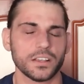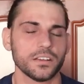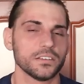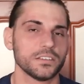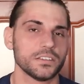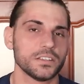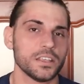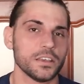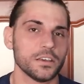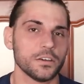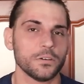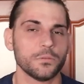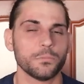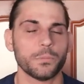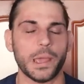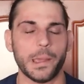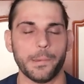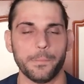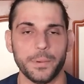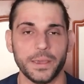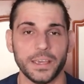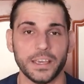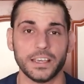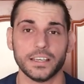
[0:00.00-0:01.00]
still,
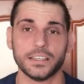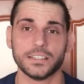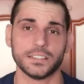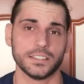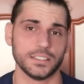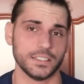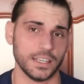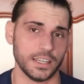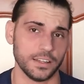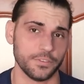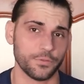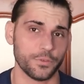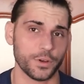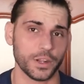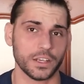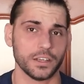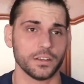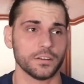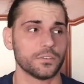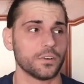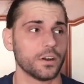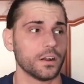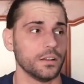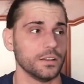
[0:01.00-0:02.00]
my pick is Seth
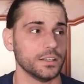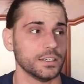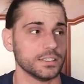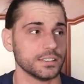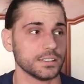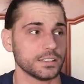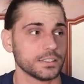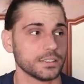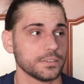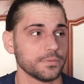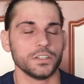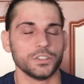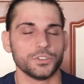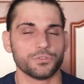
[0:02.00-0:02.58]
freaking Rollins.